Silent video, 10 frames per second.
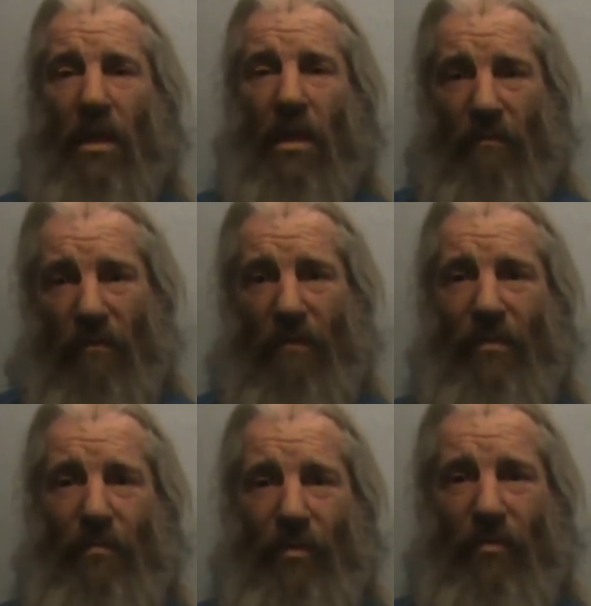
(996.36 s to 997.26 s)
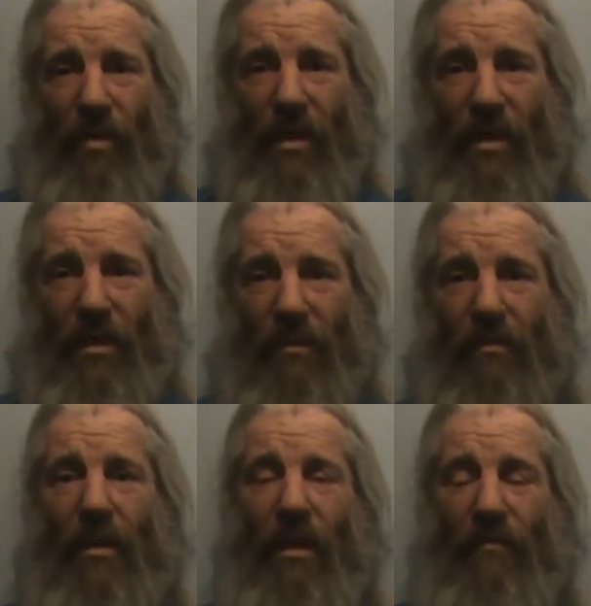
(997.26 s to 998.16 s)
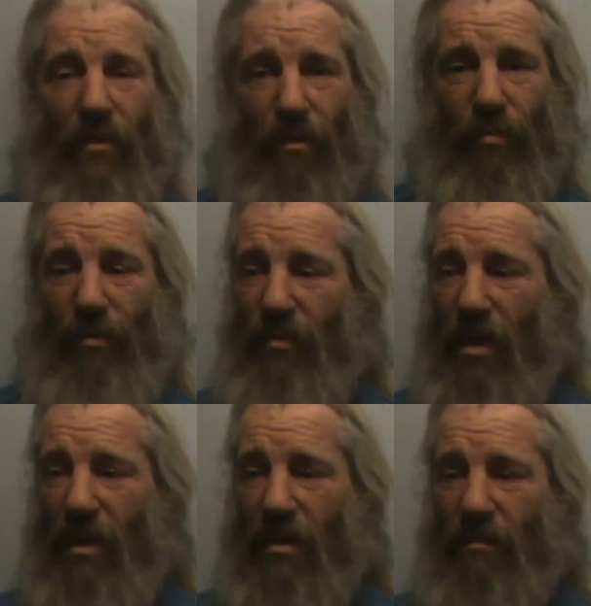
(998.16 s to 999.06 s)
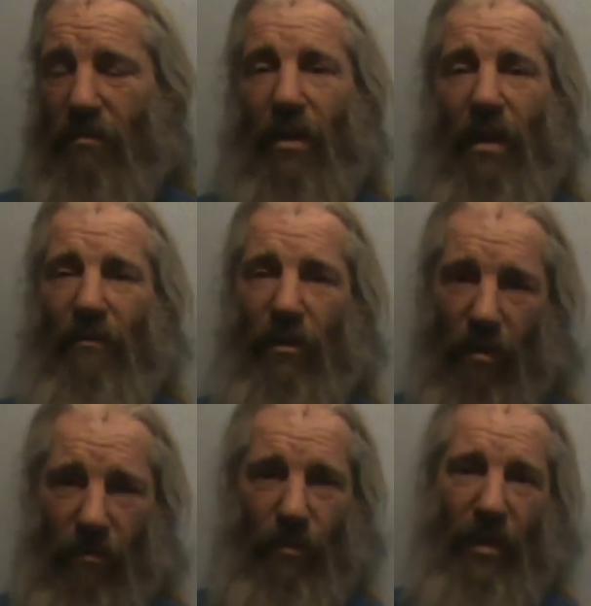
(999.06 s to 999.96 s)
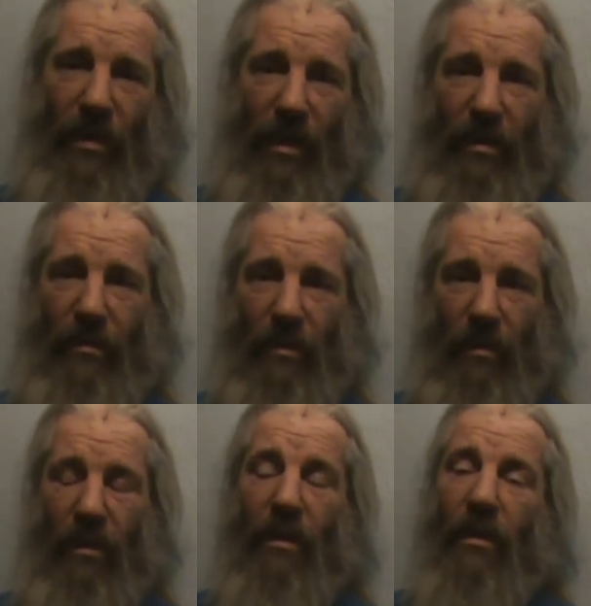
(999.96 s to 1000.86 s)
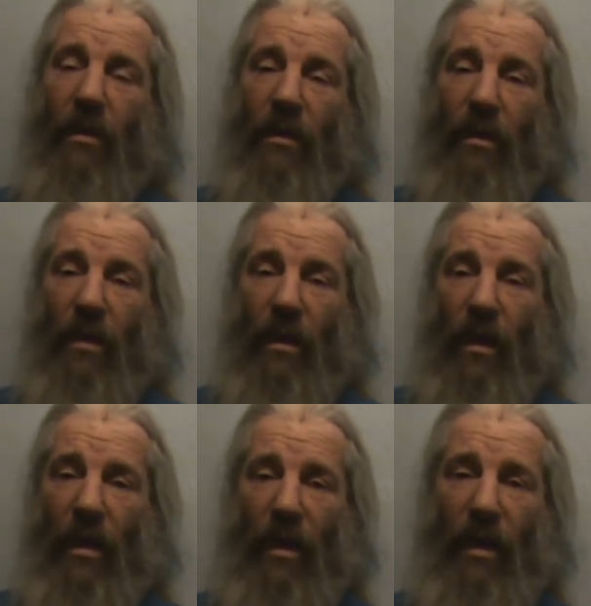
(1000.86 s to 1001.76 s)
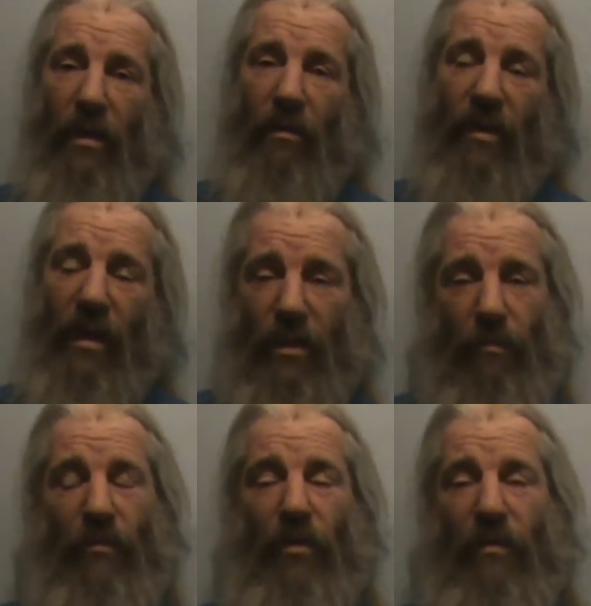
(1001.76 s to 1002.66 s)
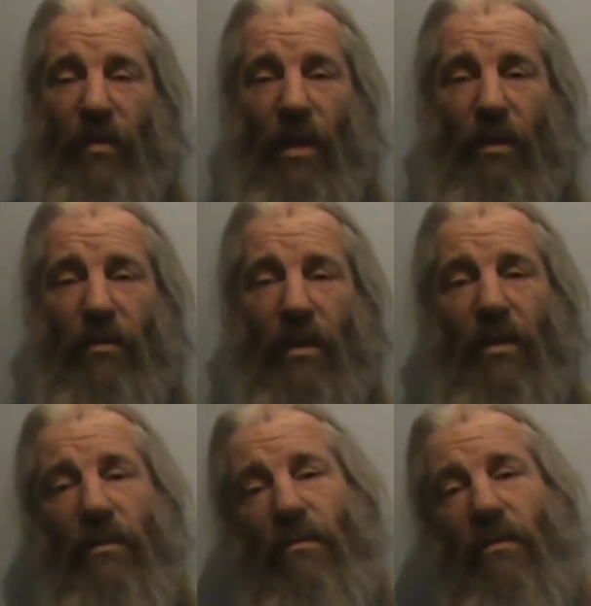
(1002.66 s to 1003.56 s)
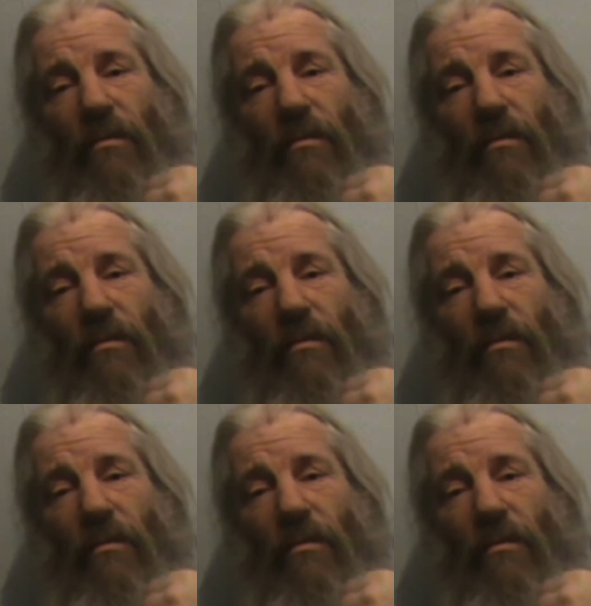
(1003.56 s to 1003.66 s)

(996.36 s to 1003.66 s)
if you're having a brew day, have a good brew day, have a good weekend, and I'll catch up with all your videos. And